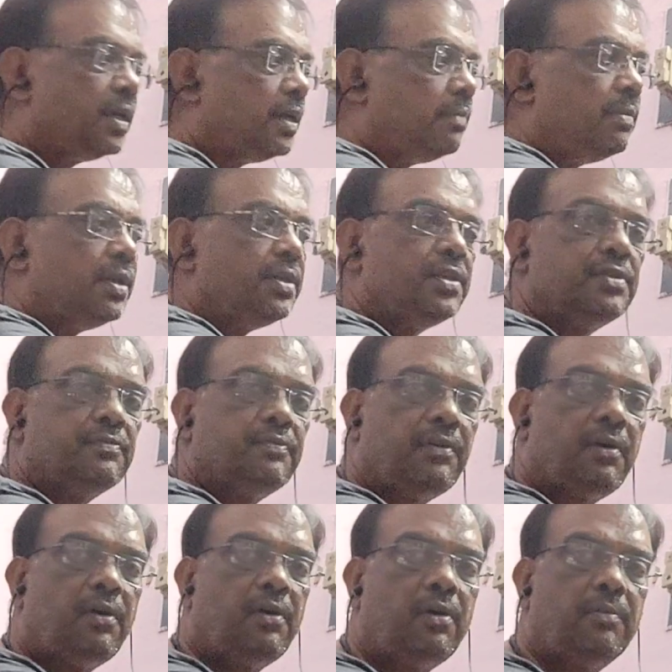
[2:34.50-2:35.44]
image is
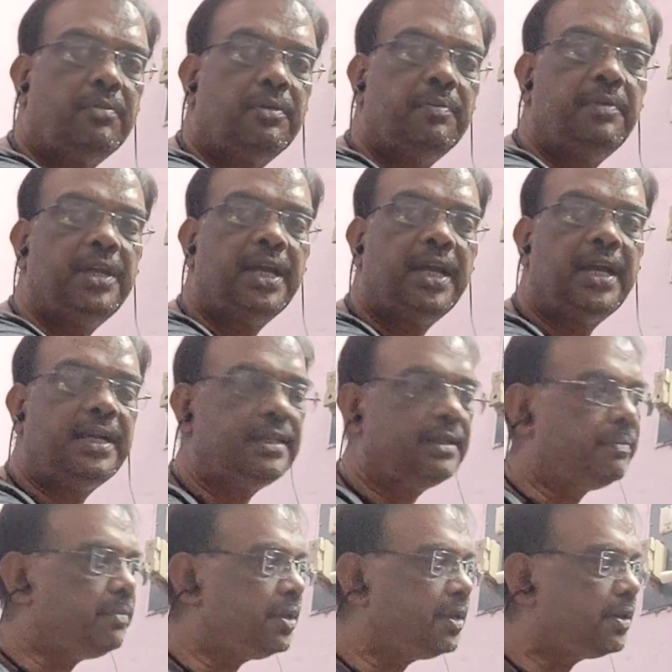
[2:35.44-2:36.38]
formed
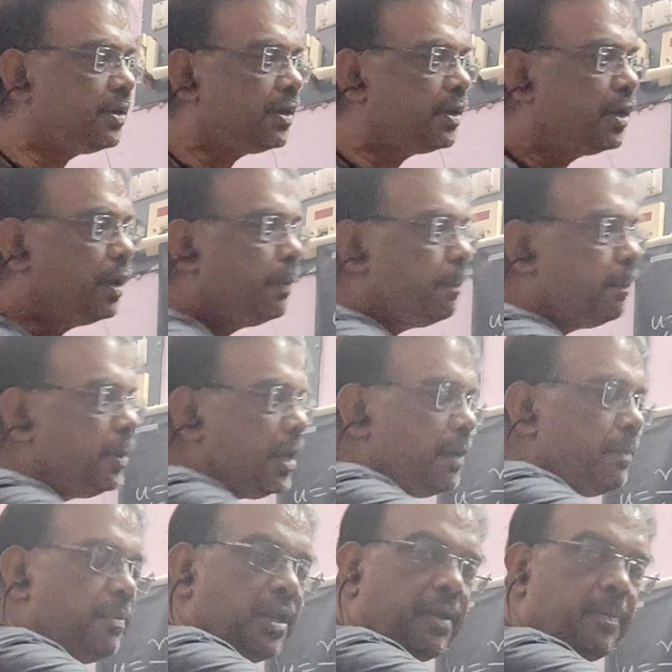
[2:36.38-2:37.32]
behind the mirror.
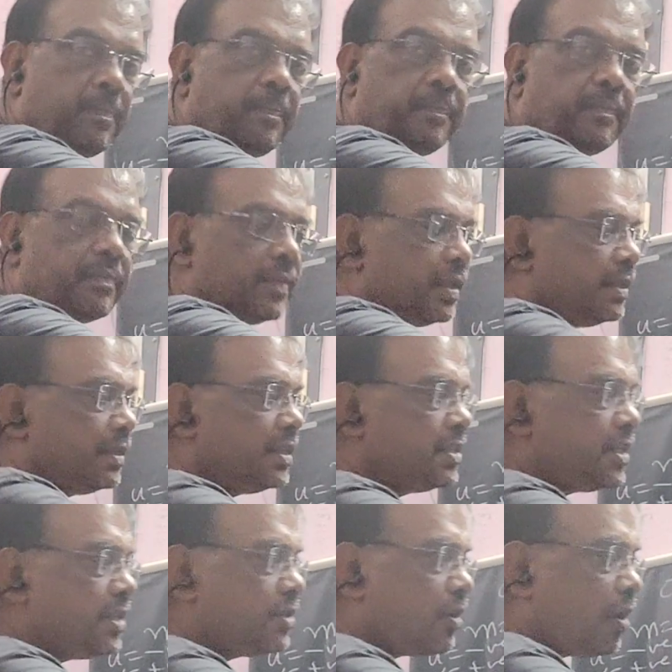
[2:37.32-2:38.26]
PB,
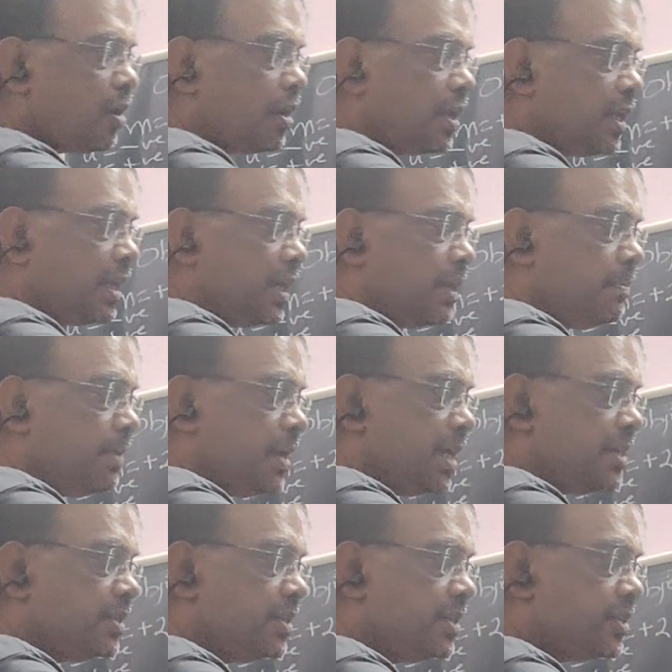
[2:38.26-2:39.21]
this is
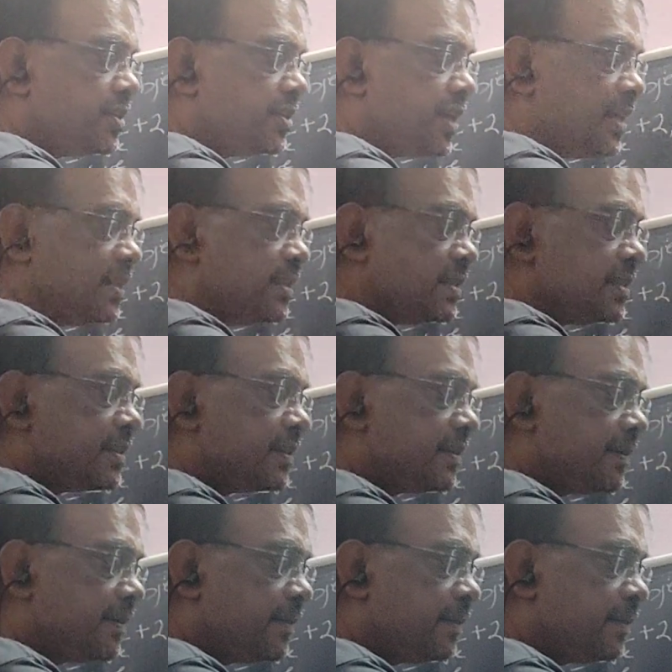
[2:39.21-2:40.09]
image distance.